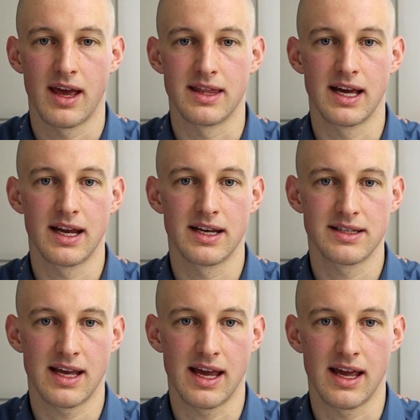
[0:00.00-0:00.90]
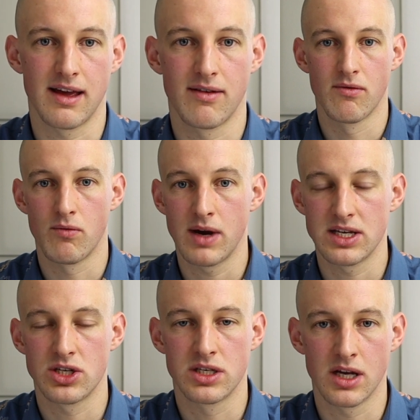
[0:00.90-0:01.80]
And they're going to say,
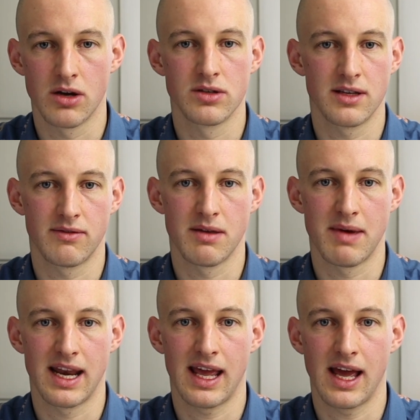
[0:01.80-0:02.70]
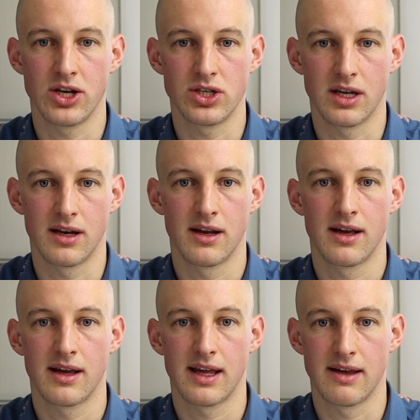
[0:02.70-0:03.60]
which dose of the medication
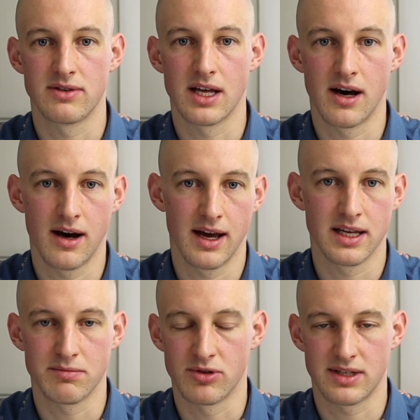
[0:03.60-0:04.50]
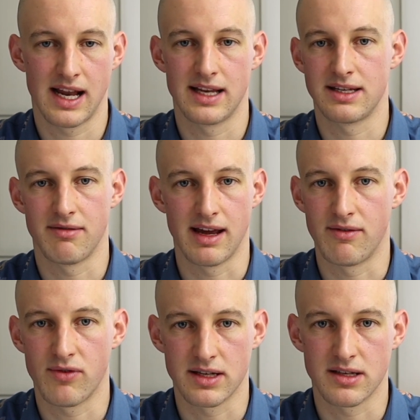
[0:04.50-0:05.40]
gives the highest mortality rate,
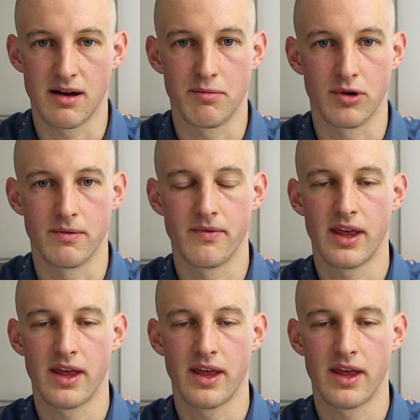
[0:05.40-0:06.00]
for example.